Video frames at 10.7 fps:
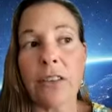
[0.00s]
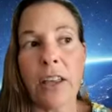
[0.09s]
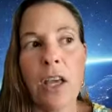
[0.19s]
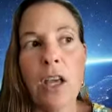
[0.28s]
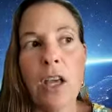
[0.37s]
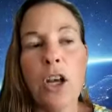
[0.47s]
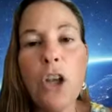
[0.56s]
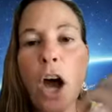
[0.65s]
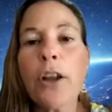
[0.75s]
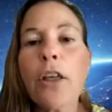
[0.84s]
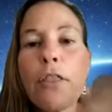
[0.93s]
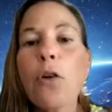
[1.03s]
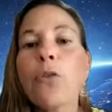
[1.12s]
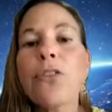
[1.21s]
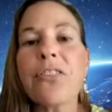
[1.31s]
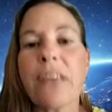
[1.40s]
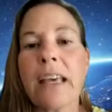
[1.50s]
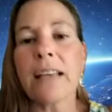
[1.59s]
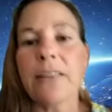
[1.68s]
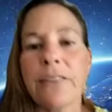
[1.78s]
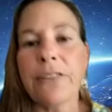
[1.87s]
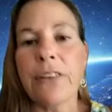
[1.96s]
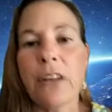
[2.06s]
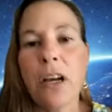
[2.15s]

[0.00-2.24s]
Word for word: Like none of those things